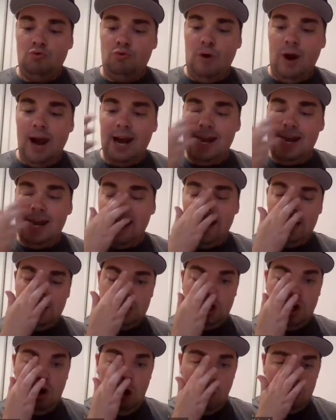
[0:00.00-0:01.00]
ran
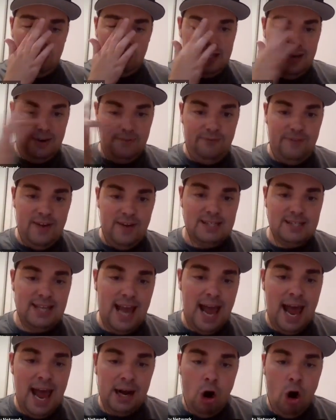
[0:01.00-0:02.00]
into Carlton
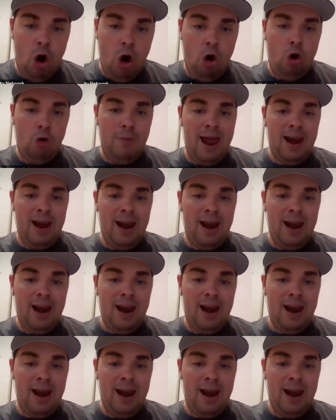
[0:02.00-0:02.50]
Fisk at home,